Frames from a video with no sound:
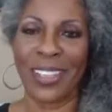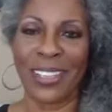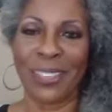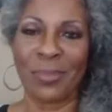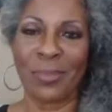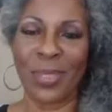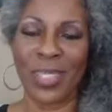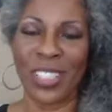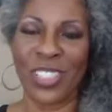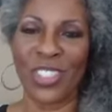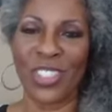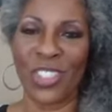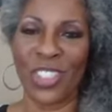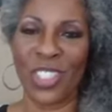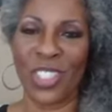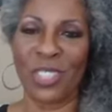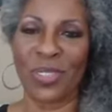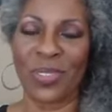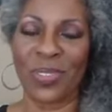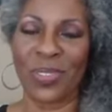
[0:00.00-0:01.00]
police
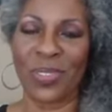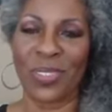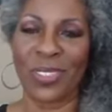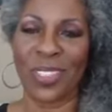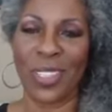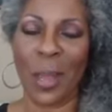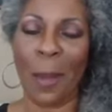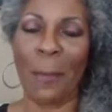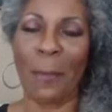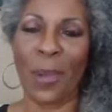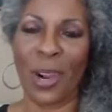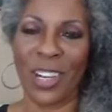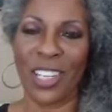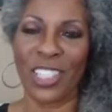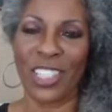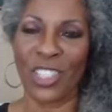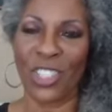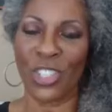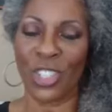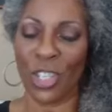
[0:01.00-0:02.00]
chief
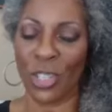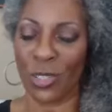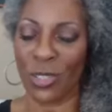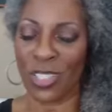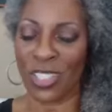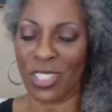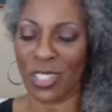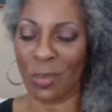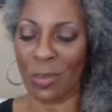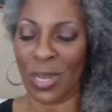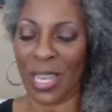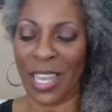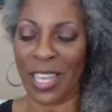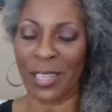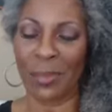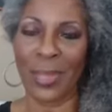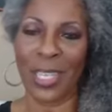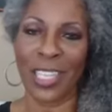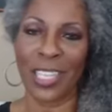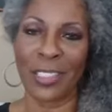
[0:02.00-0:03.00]
Marcus Jones is a
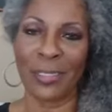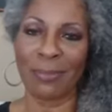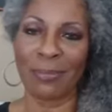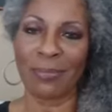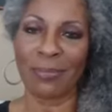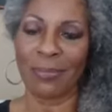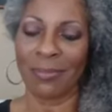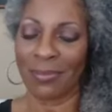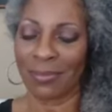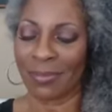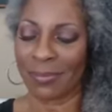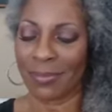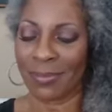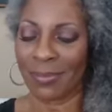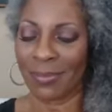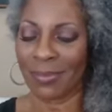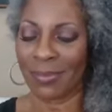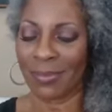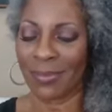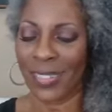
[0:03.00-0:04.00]
black man.
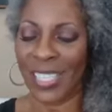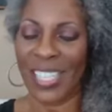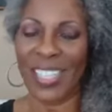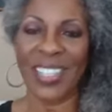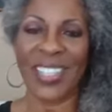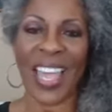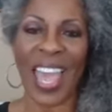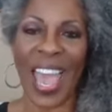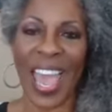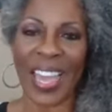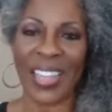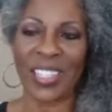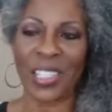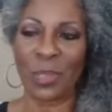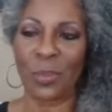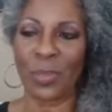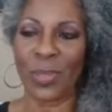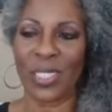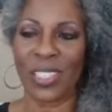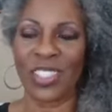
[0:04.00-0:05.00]
He's the
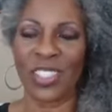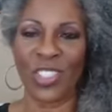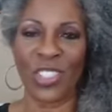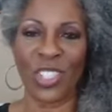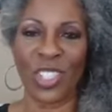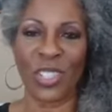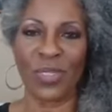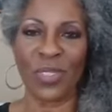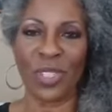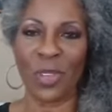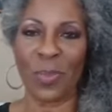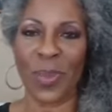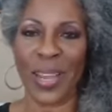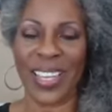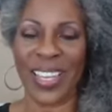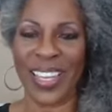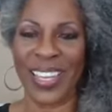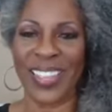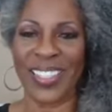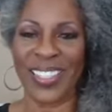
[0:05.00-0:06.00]
acting police chief, so my
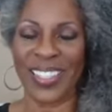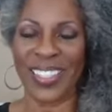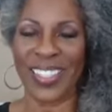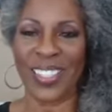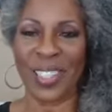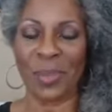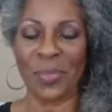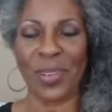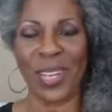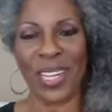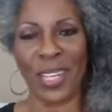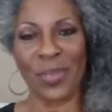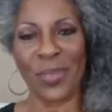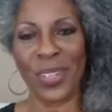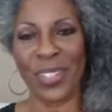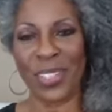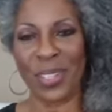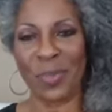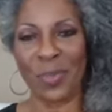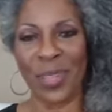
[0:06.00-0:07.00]
guess is he probably
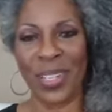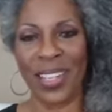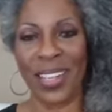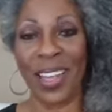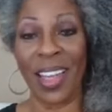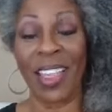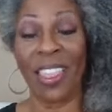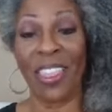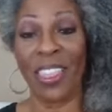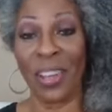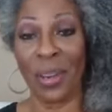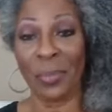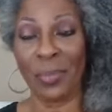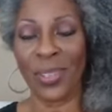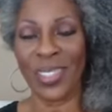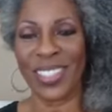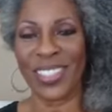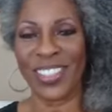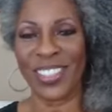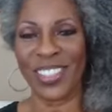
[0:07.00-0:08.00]
wants to be the
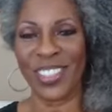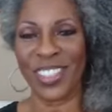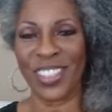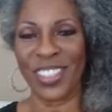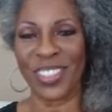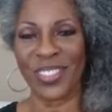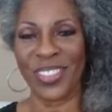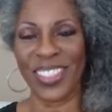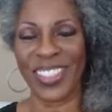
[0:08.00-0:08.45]
police chief.